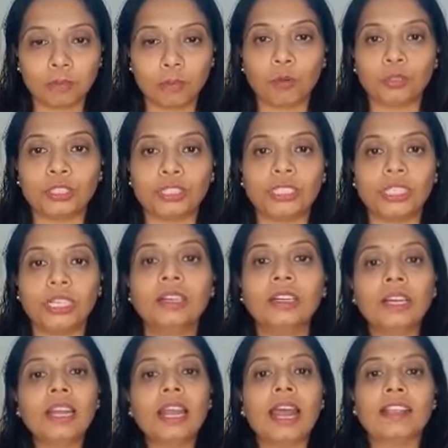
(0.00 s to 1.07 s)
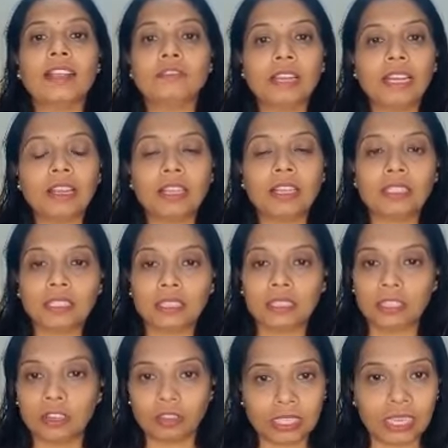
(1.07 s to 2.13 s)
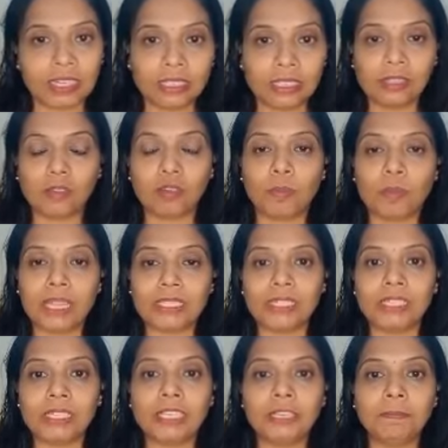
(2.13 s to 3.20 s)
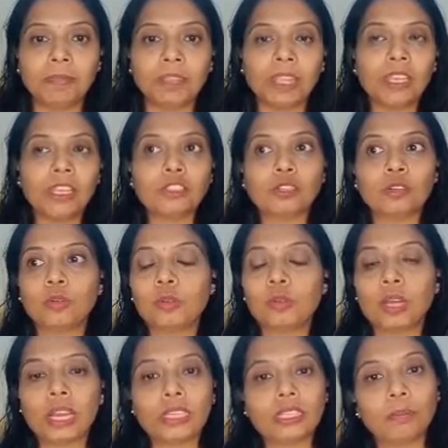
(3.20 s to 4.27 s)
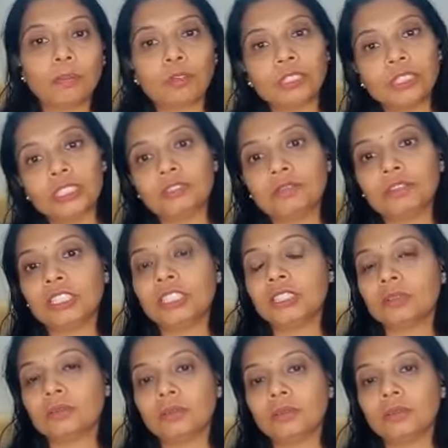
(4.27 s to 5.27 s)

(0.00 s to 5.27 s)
posture as well as your central obesity. So the postures which